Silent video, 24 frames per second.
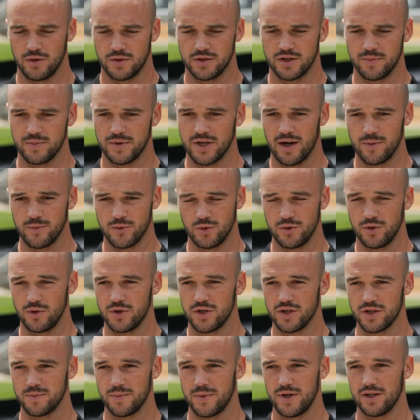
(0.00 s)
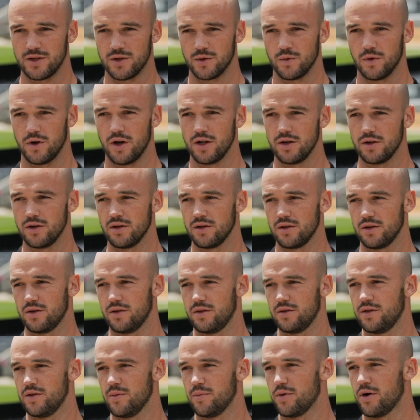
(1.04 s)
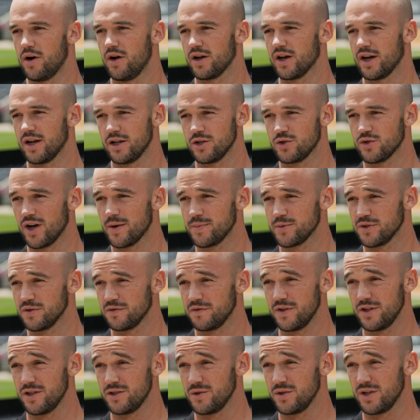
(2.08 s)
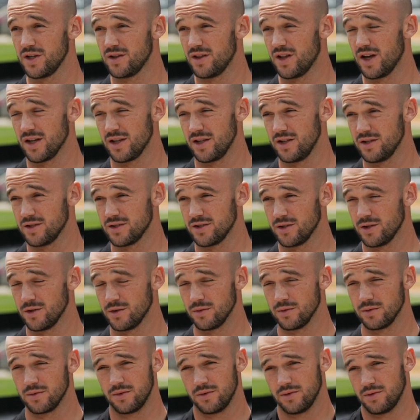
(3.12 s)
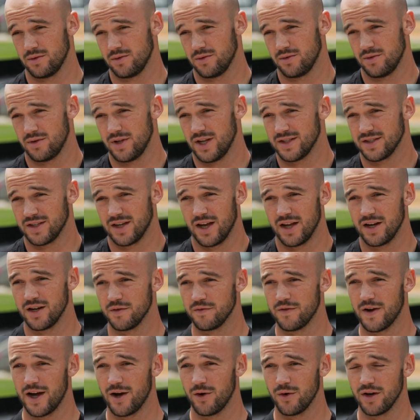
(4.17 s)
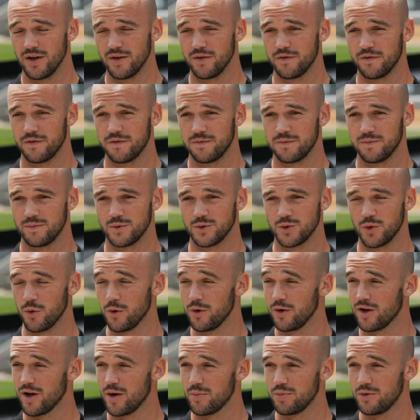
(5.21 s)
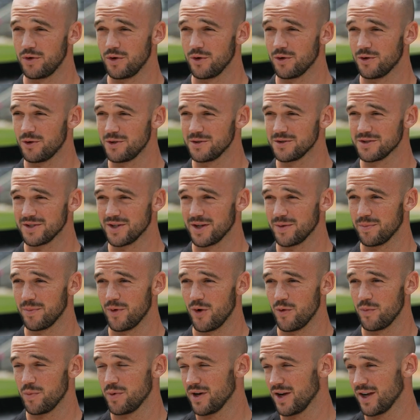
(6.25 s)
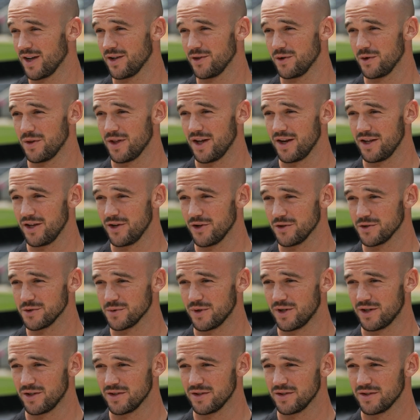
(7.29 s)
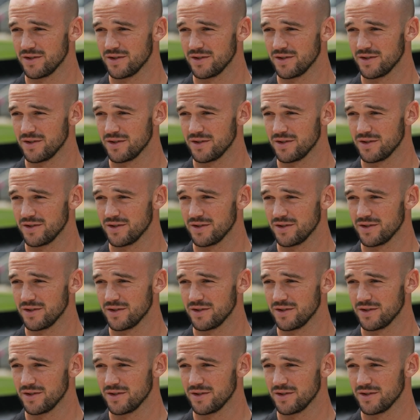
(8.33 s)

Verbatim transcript: know, sometimes when you just make the run, the ball kind of drops your feet and you get lucky. So that's kind of how I've scored a couple of goals, and I'm hoping I can do that here as well.